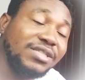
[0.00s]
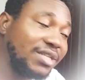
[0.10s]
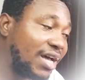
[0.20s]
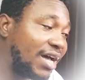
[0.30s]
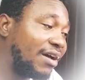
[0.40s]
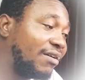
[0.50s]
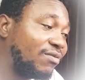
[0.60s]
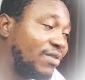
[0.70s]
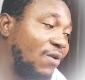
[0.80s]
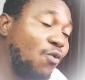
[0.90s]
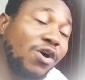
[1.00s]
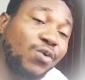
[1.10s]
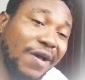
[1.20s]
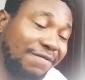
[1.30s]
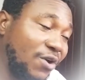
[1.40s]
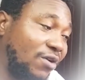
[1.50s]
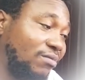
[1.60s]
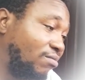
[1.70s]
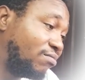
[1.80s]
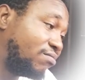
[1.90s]
is the work you have
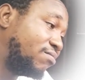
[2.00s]
done,